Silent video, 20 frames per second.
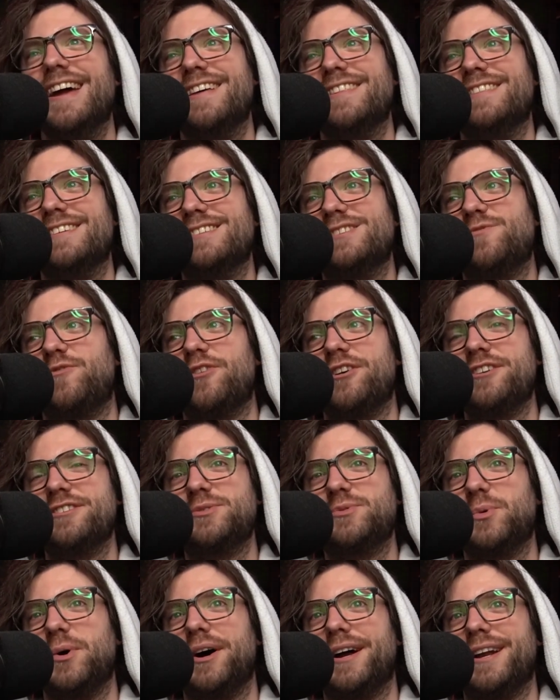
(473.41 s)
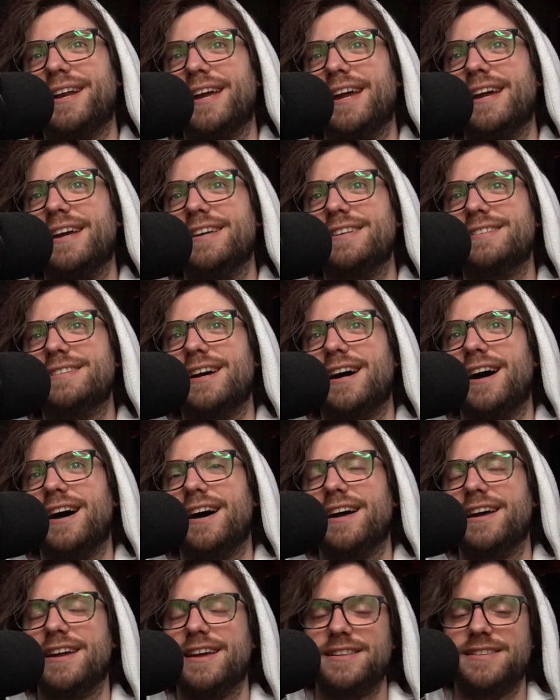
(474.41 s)
This first one is
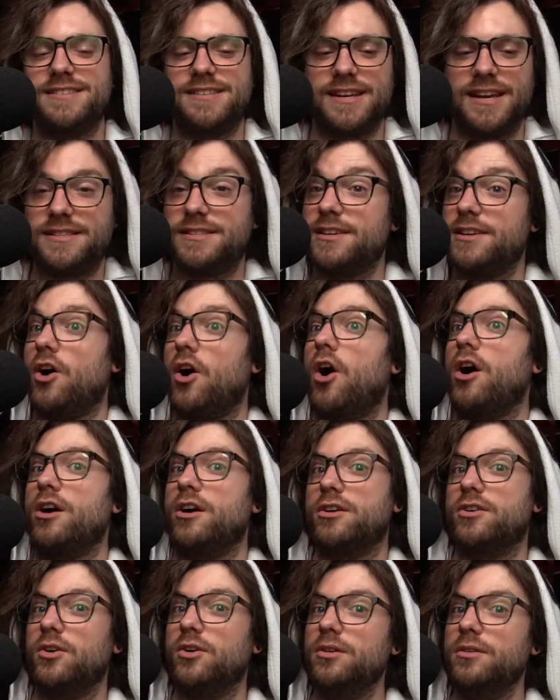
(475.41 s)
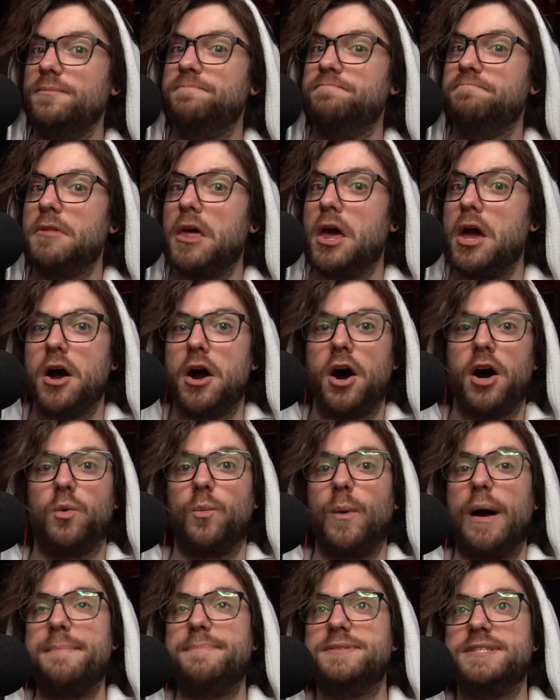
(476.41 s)
it's an article on a
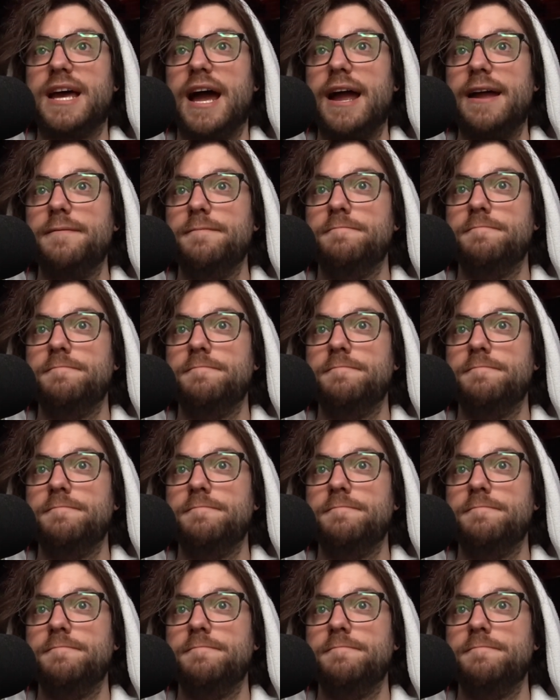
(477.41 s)
website,